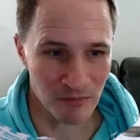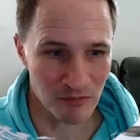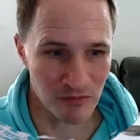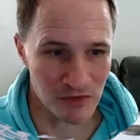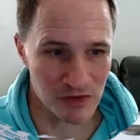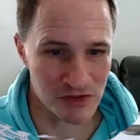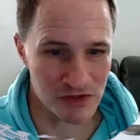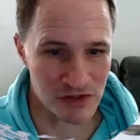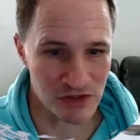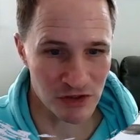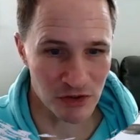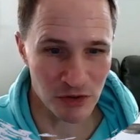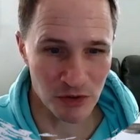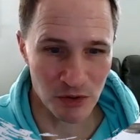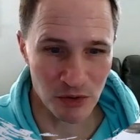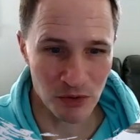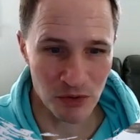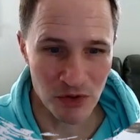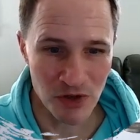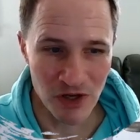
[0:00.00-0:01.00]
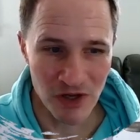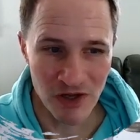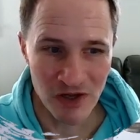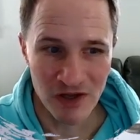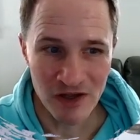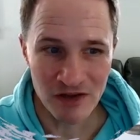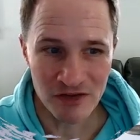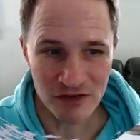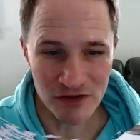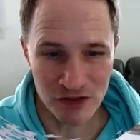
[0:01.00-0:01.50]
So
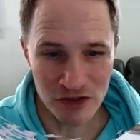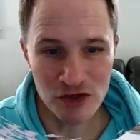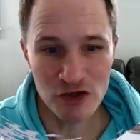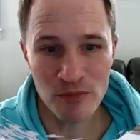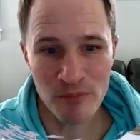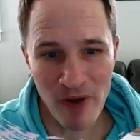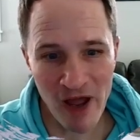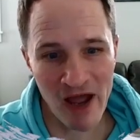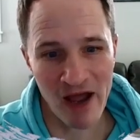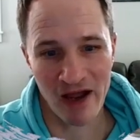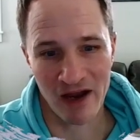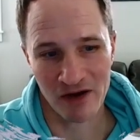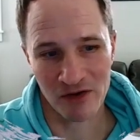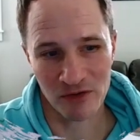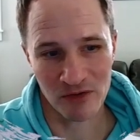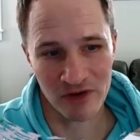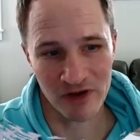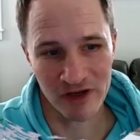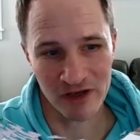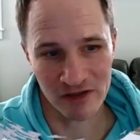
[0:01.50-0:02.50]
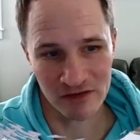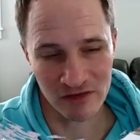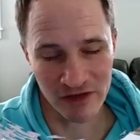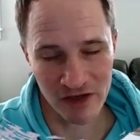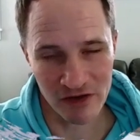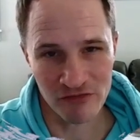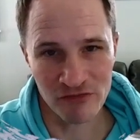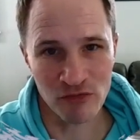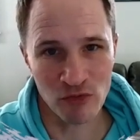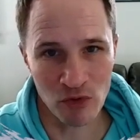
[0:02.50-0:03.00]
the new pack, right,
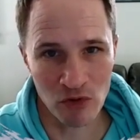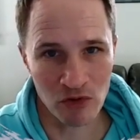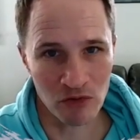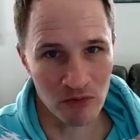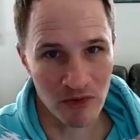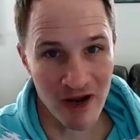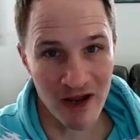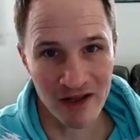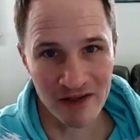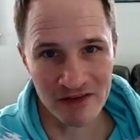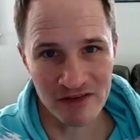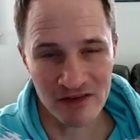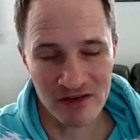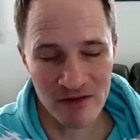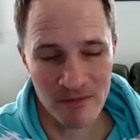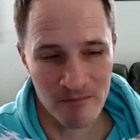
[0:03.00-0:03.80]
like for rent,